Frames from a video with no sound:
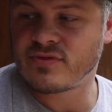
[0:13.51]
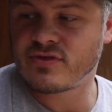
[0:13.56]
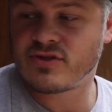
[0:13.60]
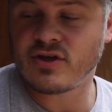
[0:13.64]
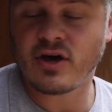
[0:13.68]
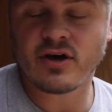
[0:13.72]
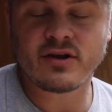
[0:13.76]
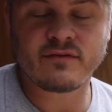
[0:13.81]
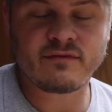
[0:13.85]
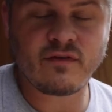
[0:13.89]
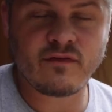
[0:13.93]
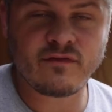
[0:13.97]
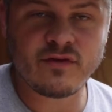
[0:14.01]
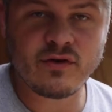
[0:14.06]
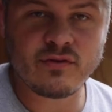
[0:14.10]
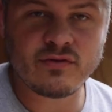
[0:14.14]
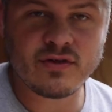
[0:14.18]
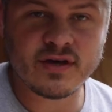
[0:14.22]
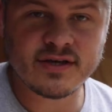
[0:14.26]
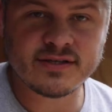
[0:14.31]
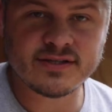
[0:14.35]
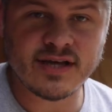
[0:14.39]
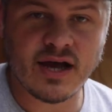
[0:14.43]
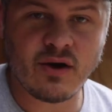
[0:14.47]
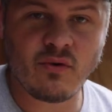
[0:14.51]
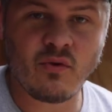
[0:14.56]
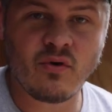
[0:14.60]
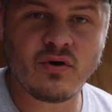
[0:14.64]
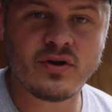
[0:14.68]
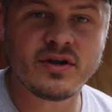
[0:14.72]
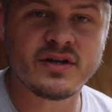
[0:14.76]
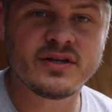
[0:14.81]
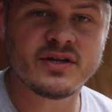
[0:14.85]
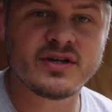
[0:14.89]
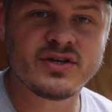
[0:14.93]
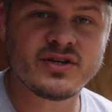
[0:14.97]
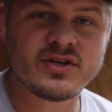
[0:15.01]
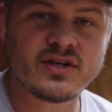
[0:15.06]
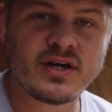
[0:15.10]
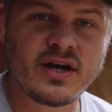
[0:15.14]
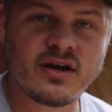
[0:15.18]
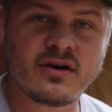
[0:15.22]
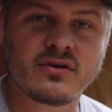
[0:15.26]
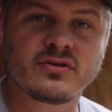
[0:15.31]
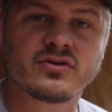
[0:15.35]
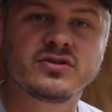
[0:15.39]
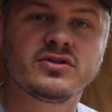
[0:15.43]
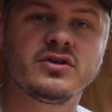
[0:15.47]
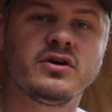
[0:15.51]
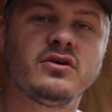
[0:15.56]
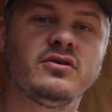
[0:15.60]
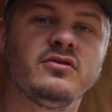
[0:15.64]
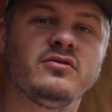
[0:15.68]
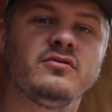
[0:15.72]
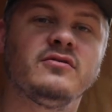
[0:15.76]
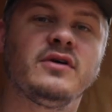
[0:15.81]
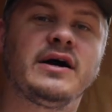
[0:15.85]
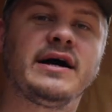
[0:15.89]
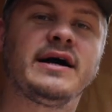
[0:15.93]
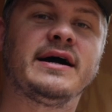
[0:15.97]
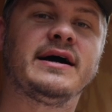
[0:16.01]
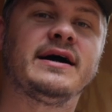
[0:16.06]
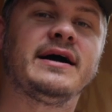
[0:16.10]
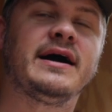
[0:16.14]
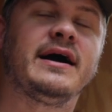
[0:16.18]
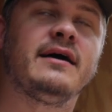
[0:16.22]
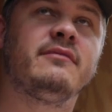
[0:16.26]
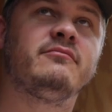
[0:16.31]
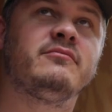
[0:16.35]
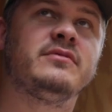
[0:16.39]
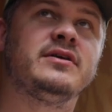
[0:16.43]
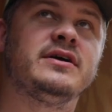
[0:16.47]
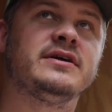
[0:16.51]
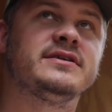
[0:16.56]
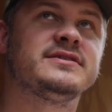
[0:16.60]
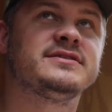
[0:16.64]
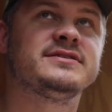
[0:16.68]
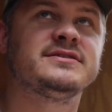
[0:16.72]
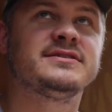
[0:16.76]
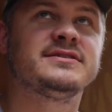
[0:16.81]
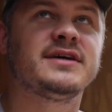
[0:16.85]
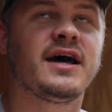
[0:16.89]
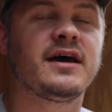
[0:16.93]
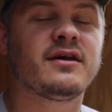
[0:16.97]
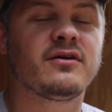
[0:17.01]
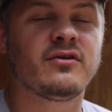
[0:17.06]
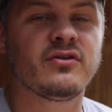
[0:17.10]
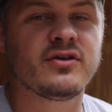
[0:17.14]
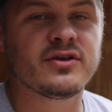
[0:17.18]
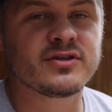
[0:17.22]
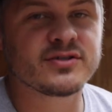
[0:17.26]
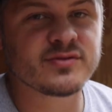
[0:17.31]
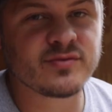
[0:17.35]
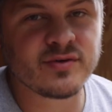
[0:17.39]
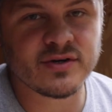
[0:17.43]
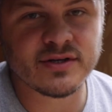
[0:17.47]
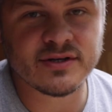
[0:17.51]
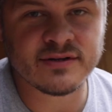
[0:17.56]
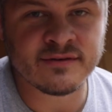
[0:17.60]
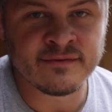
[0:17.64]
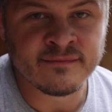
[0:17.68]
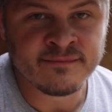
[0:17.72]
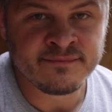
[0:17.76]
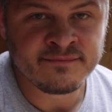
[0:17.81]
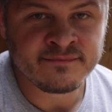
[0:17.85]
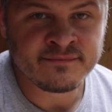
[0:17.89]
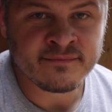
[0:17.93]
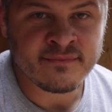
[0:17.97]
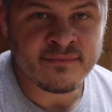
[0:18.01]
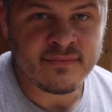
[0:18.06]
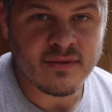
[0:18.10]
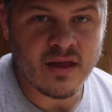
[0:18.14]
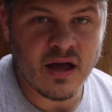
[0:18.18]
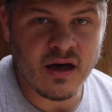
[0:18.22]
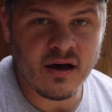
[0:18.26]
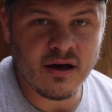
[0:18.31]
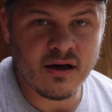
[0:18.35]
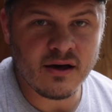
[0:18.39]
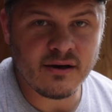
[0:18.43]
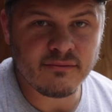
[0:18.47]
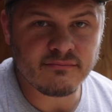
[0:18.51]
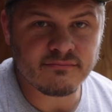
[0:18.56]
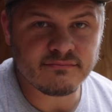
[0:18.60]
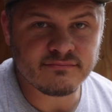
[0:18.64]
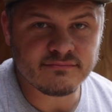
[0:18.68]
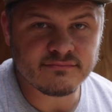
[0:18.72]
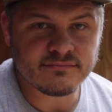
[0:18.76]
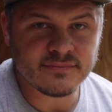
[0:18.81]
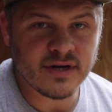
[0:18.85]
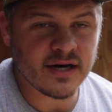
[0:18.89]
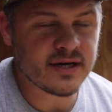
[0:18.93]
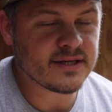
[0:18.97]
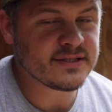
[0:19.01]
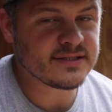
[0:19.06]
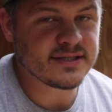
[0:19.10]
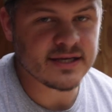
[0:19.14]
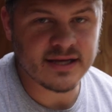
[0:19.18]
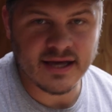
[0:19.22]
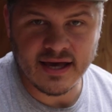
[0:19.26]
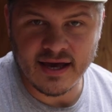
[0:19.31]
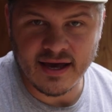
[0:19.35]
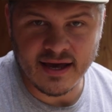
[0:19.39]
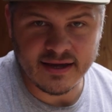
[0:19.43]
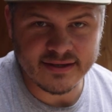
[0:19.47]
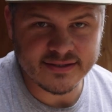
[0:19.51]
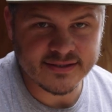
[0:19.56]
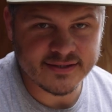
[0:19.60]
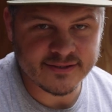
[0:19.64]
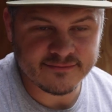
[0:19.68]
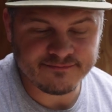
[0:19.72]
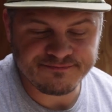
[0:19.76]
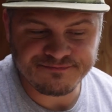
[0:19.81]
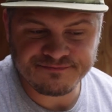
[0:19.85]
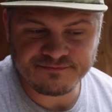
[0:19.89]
thought of a few things I wanted to share. So I'm going to title this one Hunting Hacks.